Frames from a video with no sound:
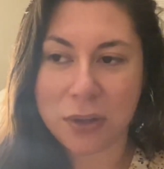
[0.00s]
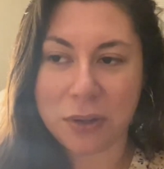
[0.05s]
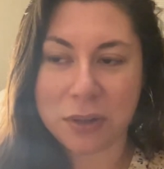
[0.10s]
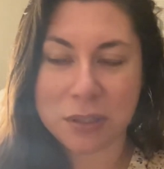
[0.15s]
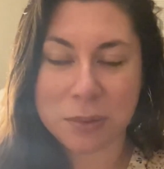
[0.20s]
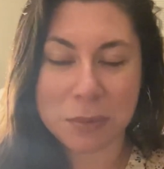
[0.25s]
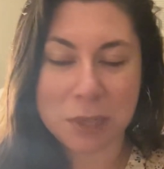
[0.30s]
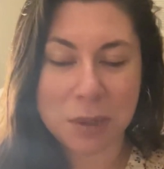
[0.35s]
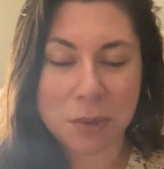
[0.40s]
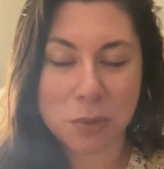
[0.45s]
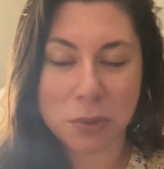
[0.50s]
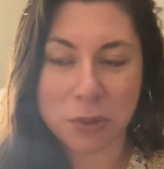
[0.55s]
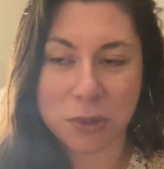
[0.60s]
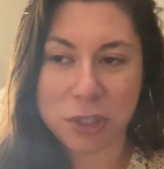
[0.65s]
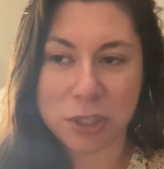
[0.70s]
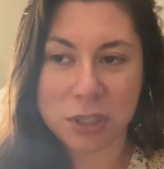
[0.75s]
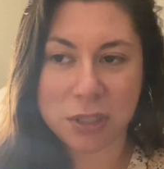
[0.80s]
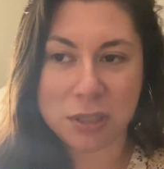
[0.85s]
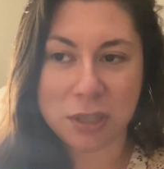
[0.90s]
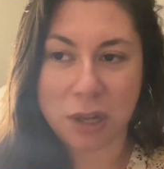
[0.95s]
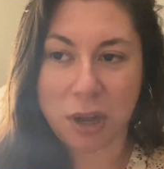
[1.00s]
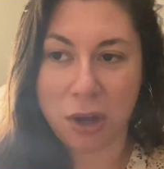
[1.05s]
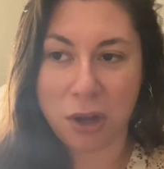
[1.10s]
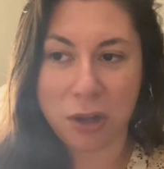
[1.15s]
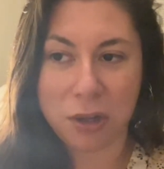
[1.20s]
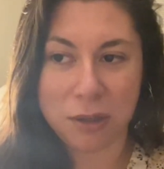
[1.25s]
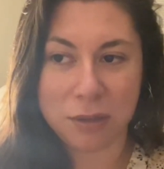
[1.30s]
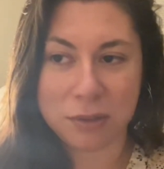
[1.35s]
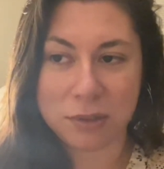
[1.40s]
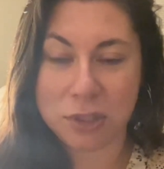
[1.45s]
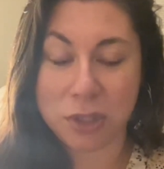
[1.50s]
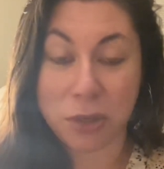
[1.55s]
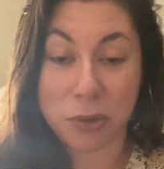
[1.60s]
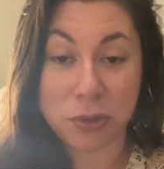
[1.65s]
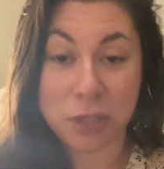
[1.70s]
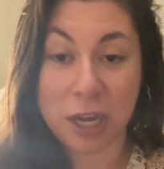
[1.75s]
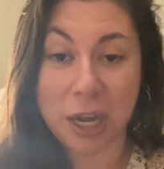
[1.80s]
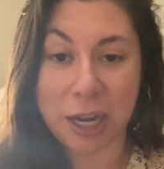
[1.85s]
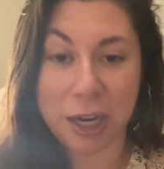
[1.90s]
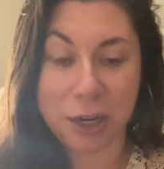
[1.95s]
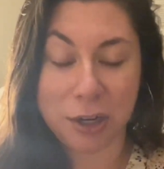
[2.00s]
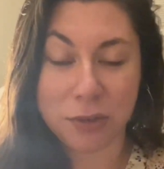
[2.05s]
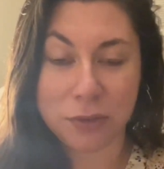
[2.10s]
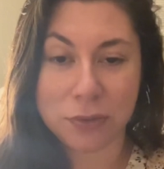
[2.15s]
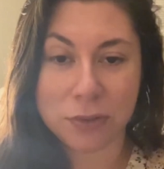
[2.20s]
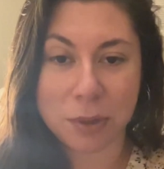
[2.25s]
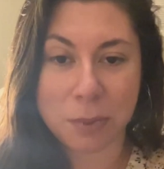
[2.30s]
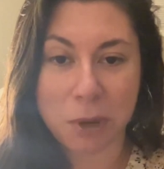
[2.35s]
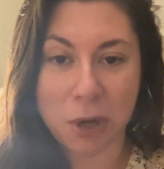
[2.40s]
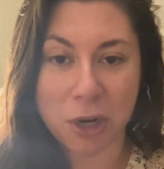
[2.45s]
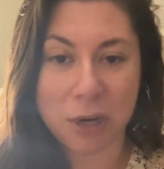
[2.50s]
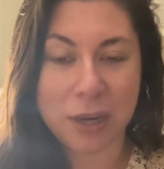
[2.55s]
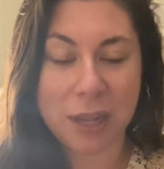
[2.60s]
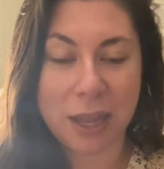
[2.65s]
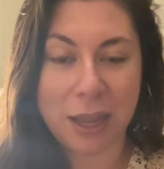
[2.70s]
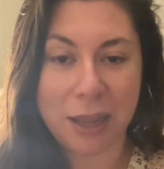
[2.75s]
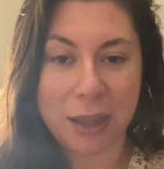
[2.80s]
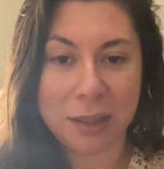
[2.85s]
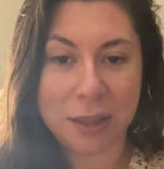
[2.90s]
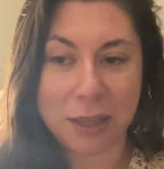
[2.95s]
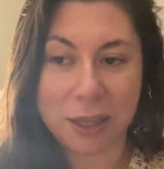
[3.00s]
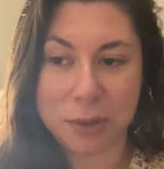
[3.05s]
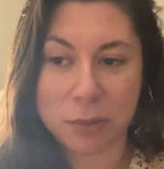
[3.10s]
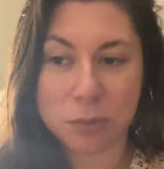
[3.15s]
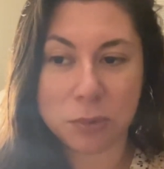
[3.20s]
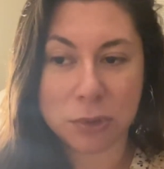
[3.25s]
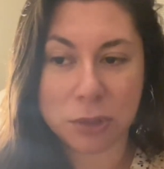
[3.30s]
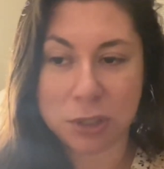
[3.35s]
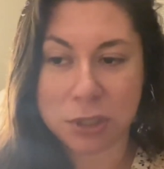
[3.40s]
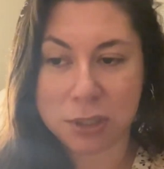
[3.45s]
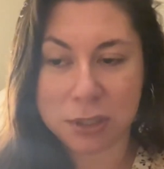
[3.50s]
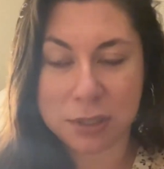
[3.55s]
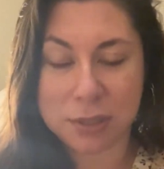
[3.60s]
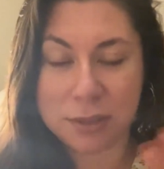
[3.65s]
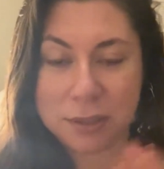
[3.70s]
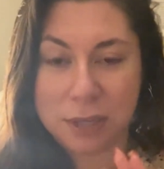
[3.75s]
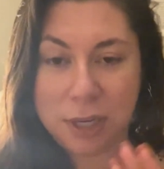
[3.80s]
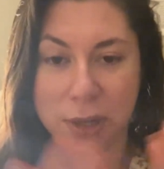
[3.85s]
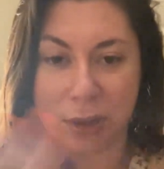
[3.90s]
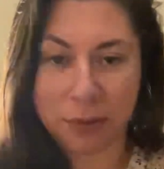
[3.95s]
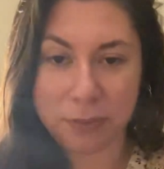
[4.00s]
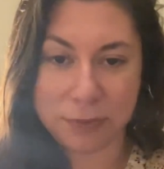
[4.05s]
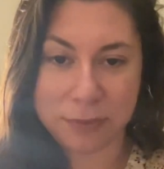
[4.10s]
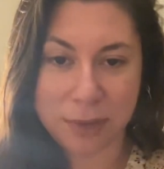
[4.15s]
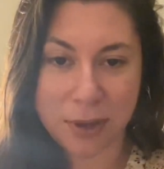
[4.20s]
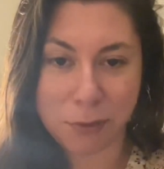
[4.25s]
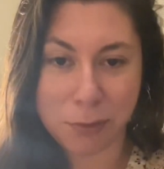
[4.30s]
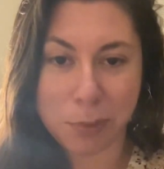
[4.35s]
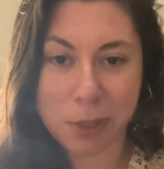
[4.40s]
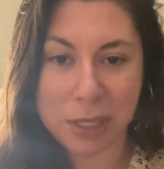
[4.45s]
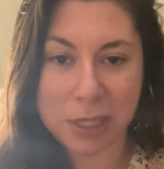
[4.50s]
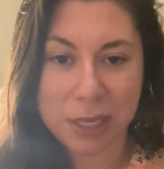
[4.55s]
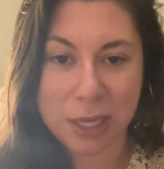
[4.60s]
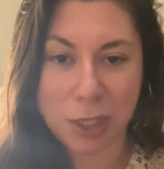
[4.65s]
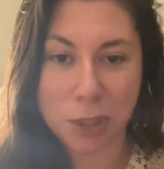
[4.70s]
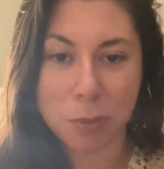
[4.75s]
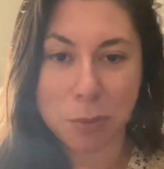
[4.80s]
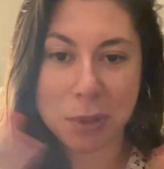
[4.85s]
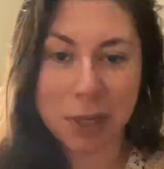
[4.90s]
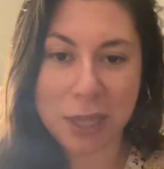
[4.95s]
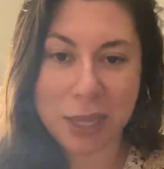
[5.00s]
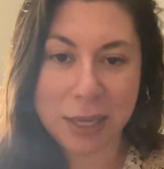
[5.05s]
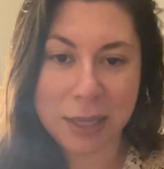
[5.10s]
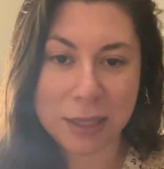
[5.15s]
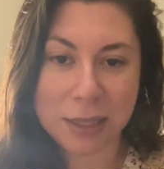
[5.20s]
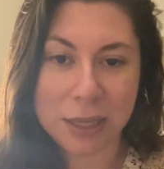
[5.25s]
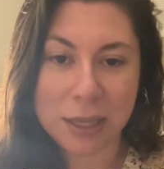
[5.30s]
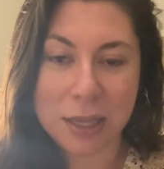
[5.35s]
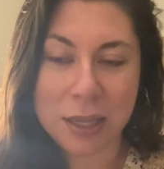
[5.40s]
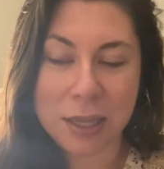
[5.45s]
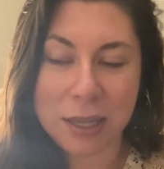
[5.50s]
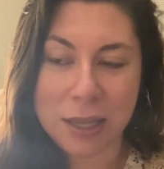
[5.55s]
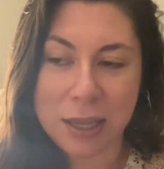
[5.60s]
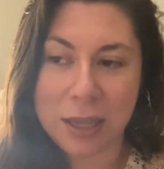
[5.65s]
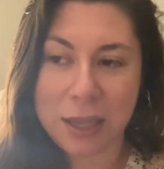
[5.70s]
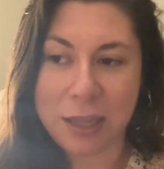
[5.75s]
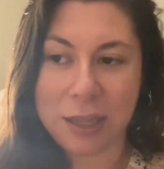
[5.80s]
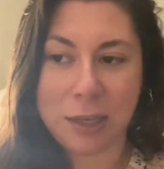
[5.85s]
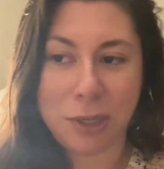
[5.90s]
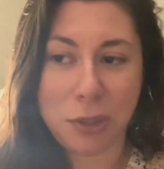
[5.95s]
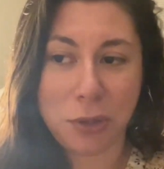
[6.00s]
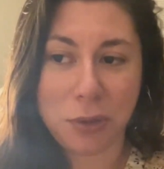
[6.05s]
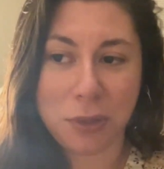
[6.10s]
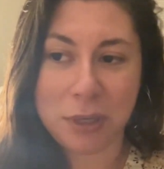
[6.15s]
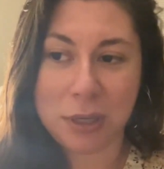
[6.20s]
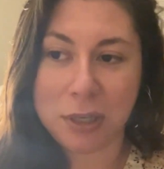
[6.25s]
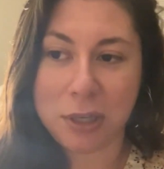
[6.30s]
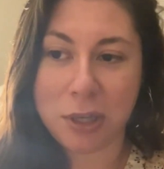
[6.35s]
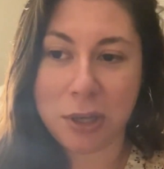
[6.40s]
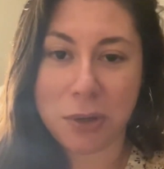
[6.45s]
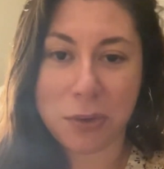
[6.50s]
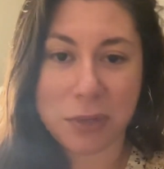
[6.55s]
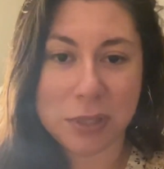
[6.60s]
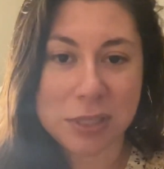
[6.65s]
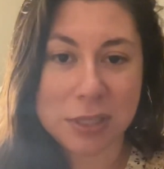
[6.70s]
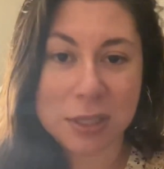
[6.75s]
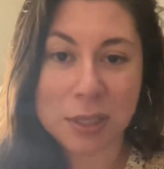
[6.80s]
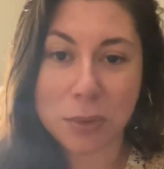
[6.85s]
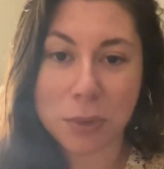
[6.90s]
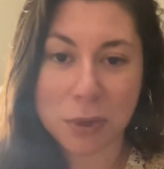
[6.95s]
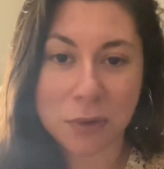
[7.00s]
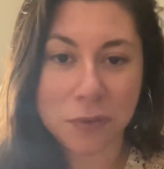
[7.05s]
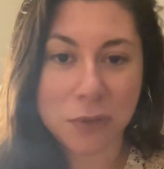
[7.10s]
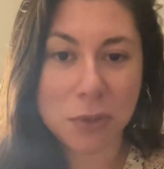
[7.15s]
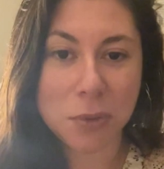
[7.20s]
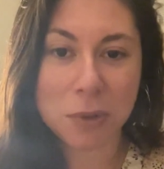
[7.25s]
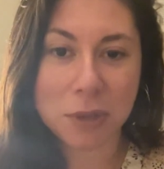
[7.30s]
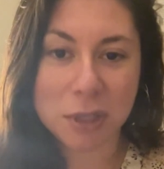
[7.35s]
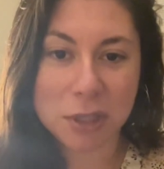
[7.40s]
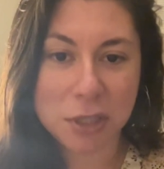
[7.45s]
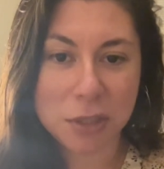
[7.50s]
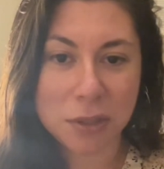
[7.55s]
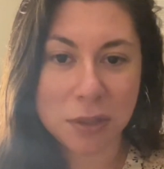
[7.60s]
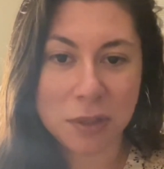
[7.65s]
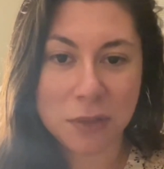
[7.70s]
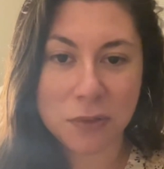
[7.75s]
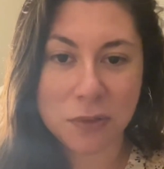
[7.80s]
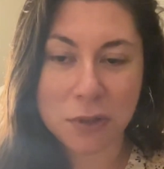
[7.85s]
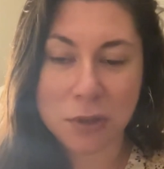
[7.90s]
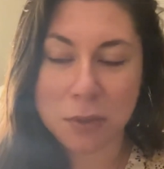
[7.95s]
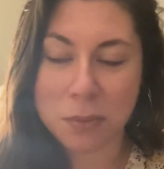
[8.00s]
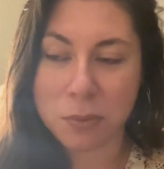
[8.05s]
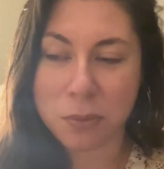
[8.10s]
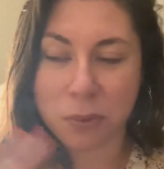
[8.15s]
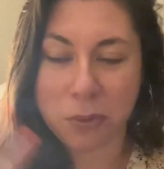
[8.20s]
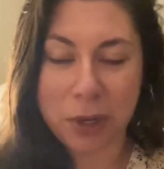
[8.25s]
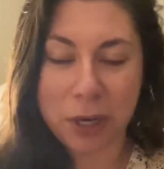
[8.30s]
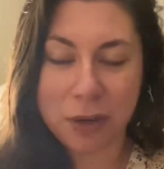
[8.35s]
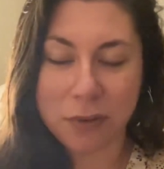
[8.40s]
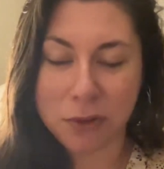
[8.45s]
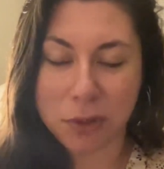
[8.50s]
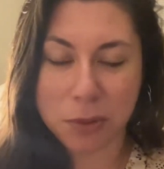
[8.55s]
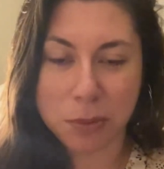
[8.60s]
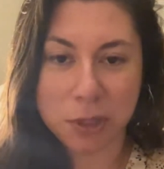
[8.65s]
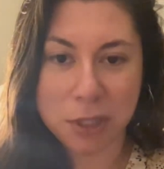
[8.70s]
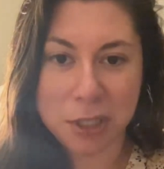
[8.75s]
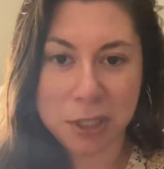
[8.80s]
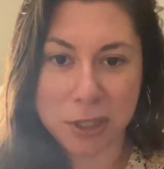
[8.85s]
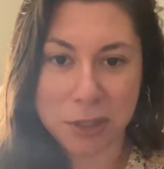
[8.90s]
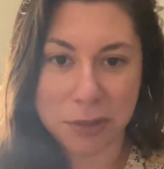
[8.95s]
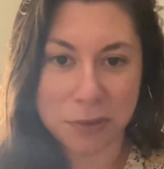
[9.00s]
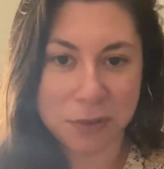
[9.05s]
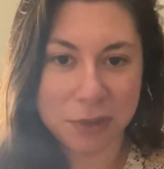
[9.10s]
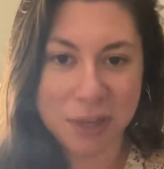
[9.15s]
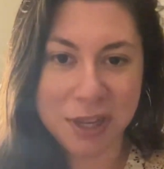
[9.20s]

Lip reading: Sometimes we're just all so tired from our day that we're just, everybody take your plate and you can go and sit wherever you want to in the living room, but whatever you want to do.